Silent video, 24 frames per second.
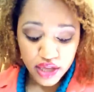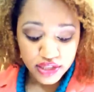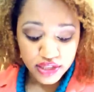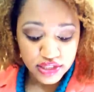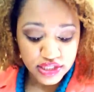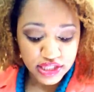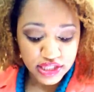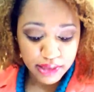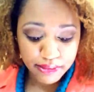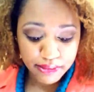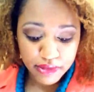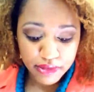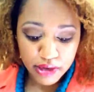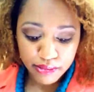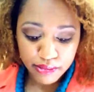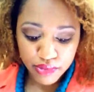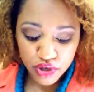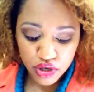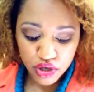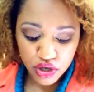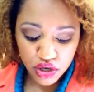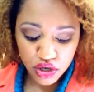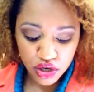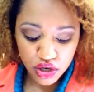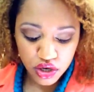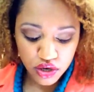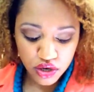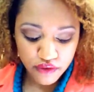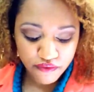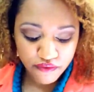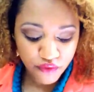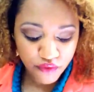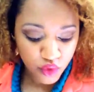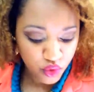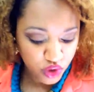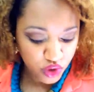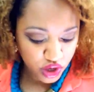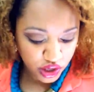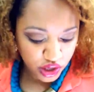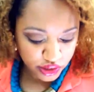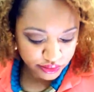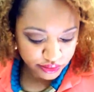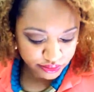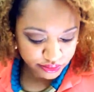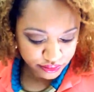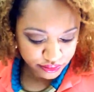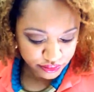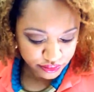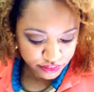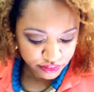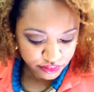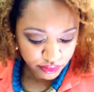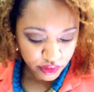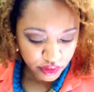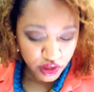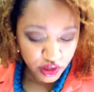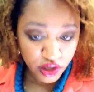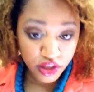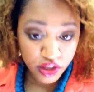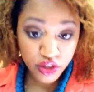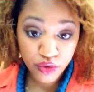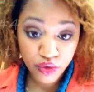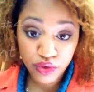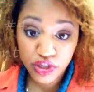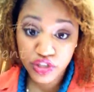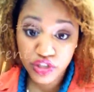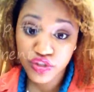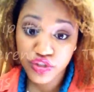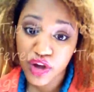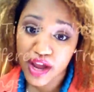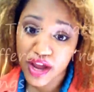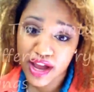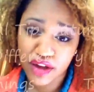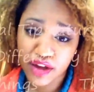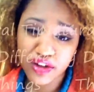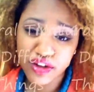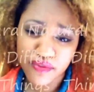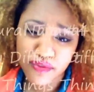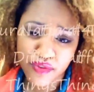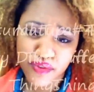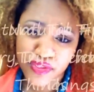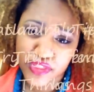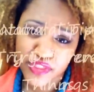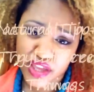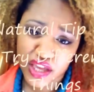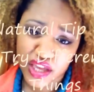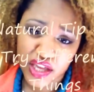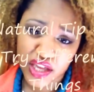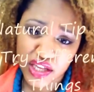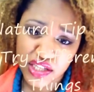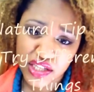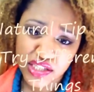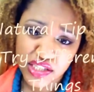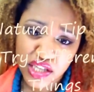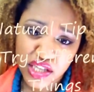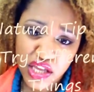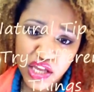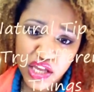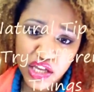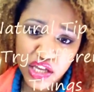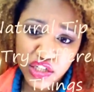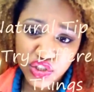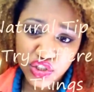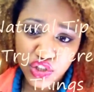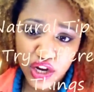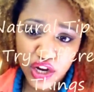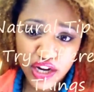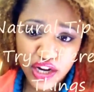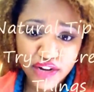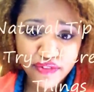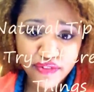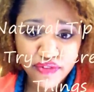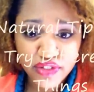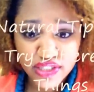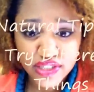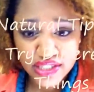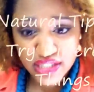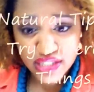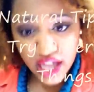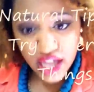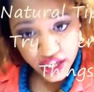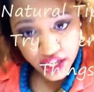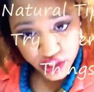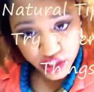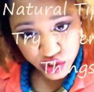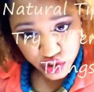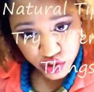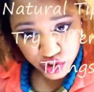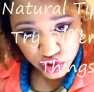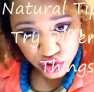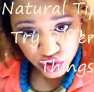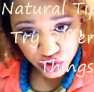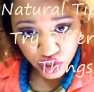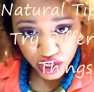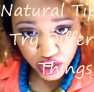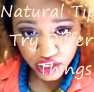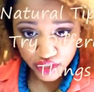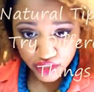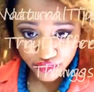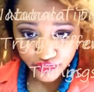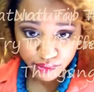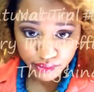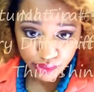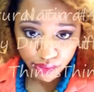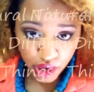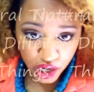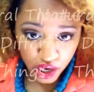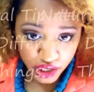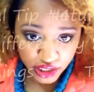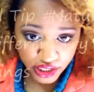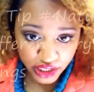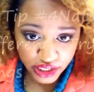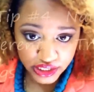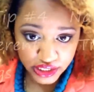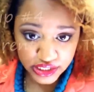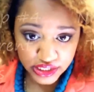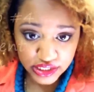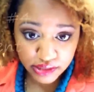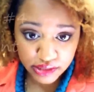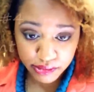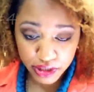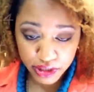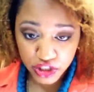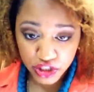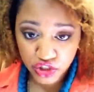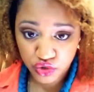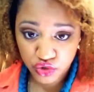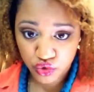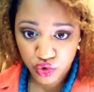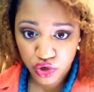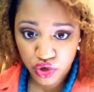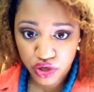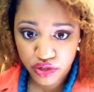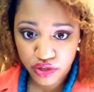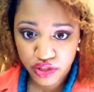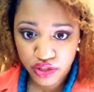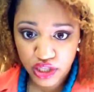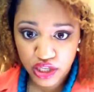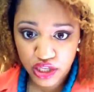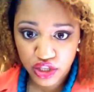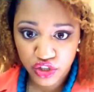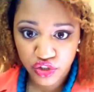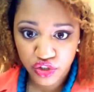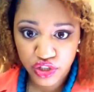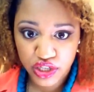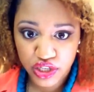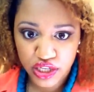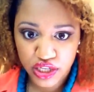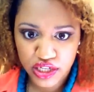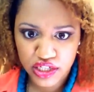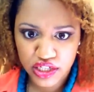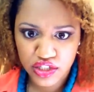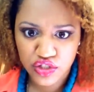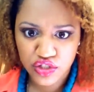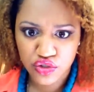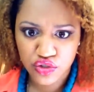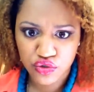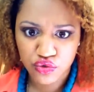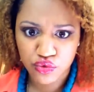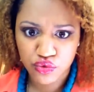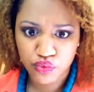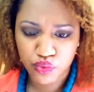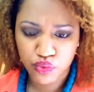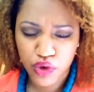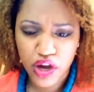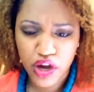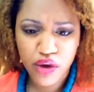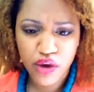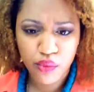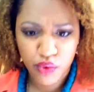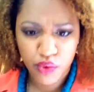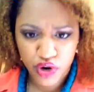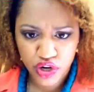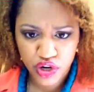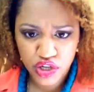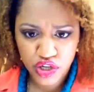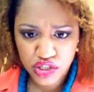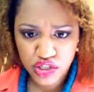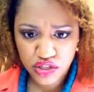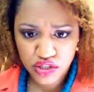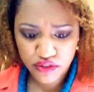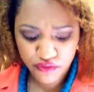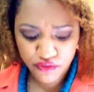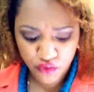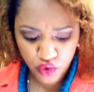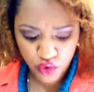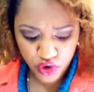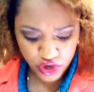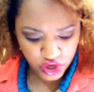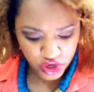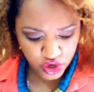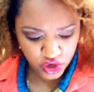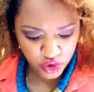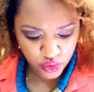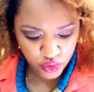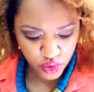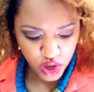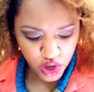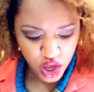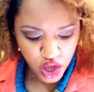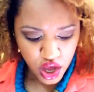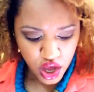Step number 4, you want to try out different things. Try different styles, try different products to make sure that you're getting to what works for you,